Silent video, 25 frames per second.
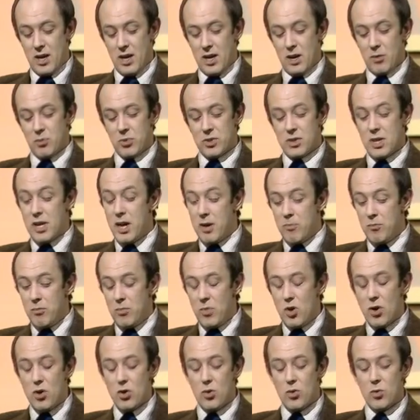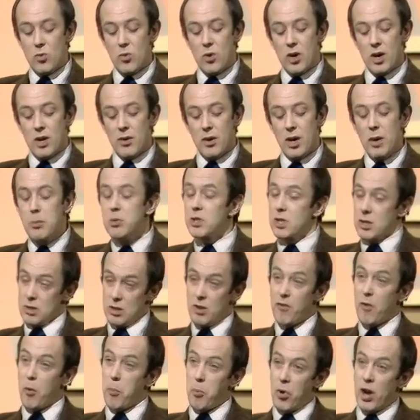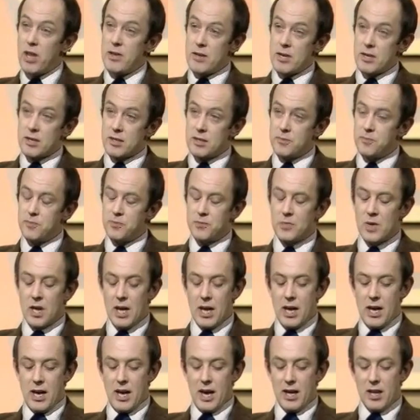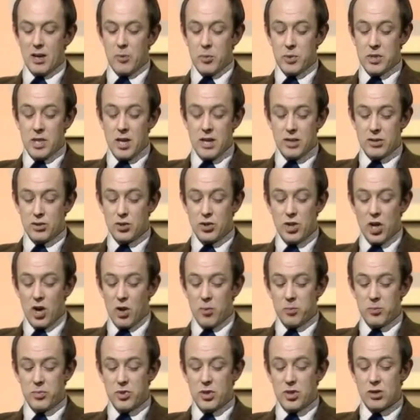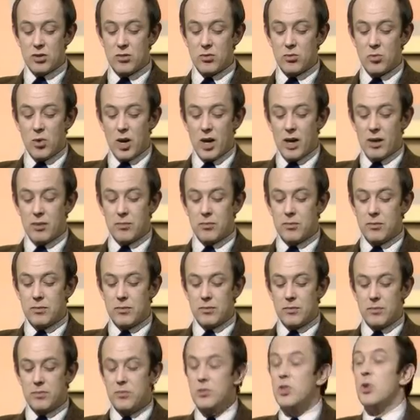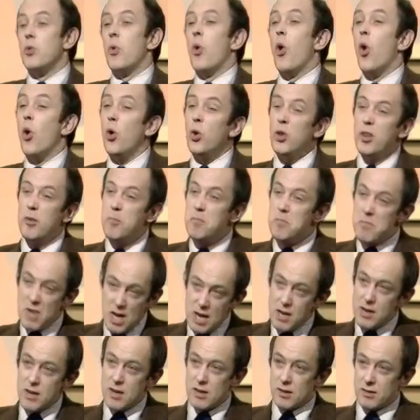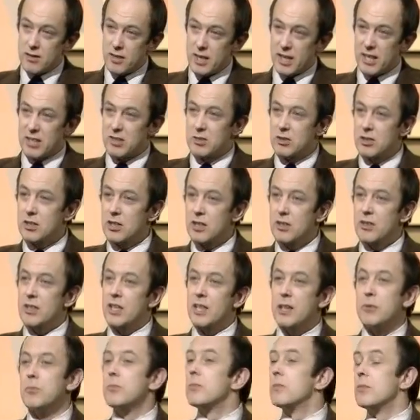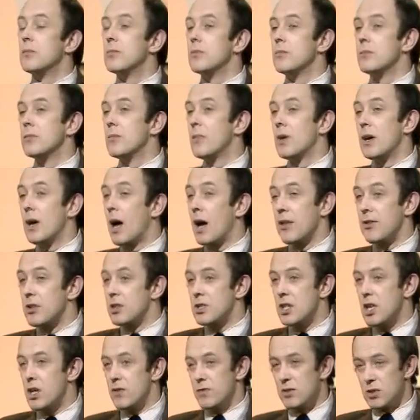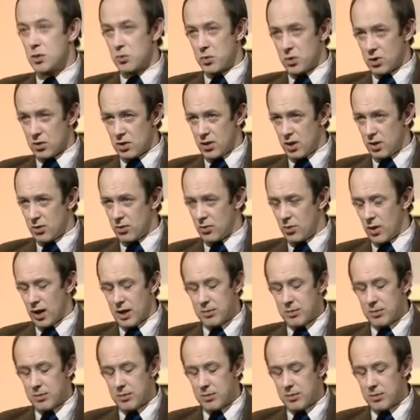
It was him who, he was a sort of apprentice, and it was his job to do all the menial things that the other servants wouldn't do.